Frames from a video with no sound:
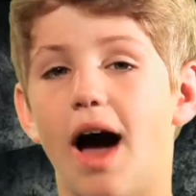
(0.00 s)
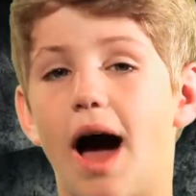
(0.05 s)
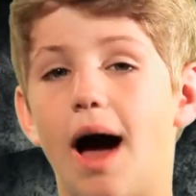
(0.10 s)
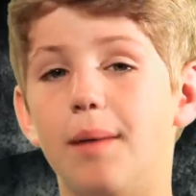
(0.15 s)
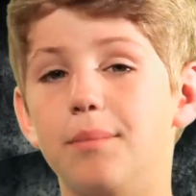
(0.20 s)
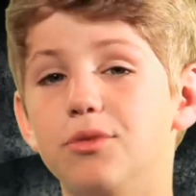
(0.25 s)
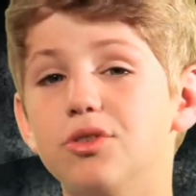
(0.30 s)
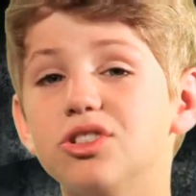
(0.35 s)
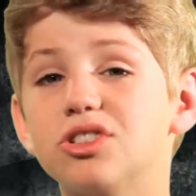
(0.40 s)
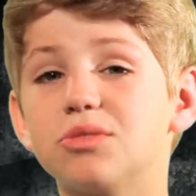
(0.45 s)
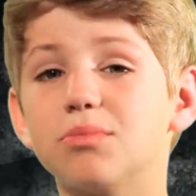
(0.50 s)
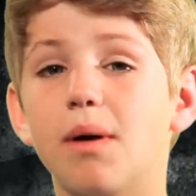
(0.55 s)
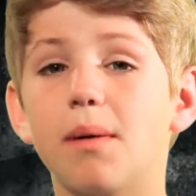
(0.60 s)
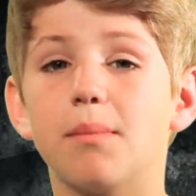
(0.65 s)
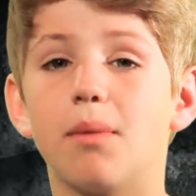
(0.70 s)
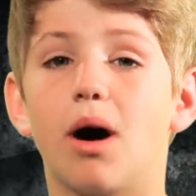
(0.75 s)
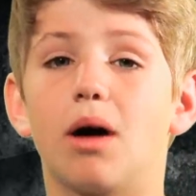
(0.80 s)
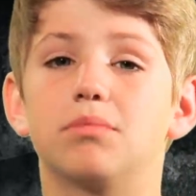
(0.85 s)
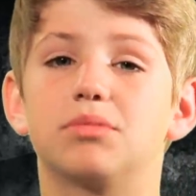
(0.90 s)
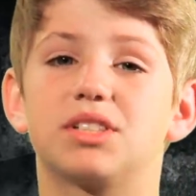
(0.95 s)
I'm used to my
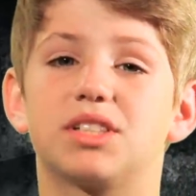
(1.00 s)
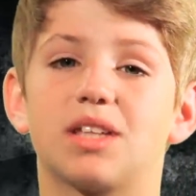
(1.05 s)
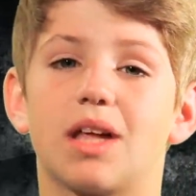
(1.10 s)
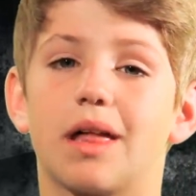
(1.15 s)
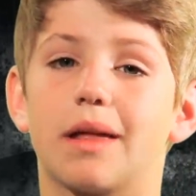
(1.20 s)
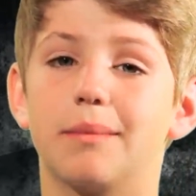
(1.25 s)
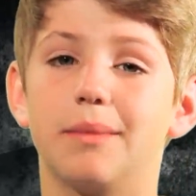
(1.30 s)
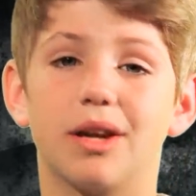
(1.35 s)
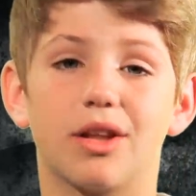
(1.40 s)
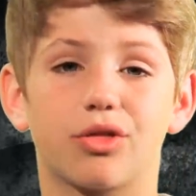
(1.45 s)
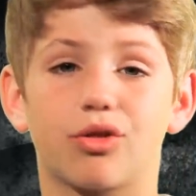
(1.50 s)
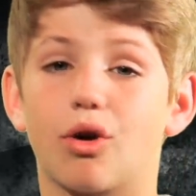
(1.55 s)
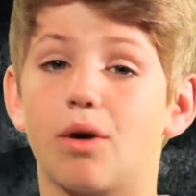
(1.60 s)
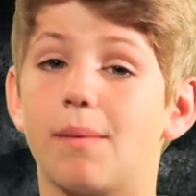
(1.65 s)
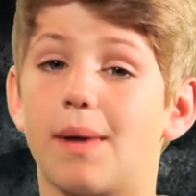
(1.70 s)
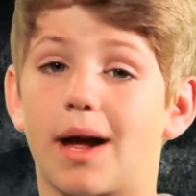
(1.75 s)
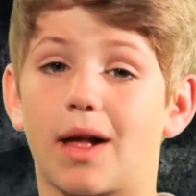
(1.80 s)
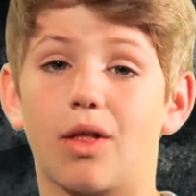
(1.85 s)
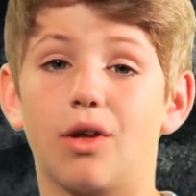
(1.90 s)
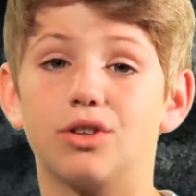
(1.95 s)
mom just telling me to throw
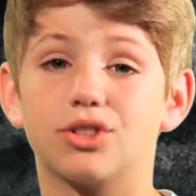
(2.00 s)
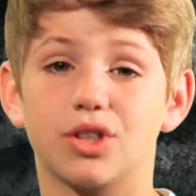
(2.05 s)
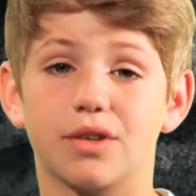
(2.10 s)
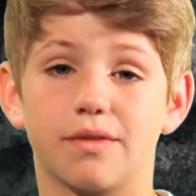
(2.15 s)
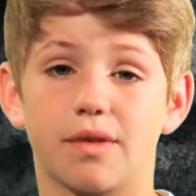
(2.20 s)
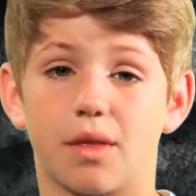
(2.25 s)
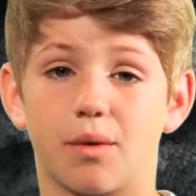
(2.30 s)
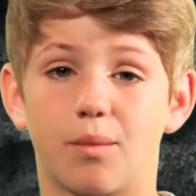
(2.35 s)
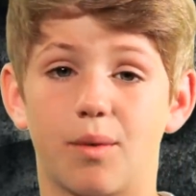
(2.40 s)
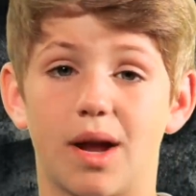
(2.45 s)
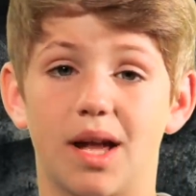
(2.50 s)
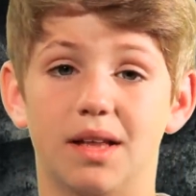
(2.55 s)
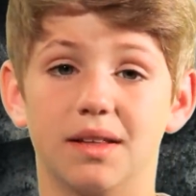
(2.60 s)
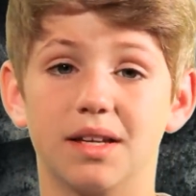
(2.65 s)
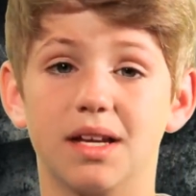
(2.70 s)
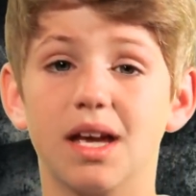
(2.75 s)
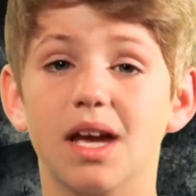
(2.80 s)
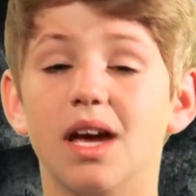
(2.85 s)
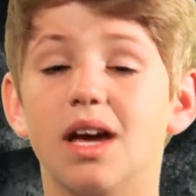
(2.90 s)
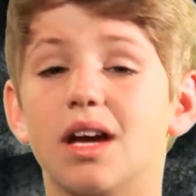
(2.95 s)
my clothes over the
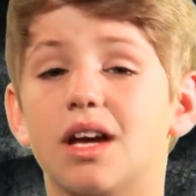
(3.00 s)
railing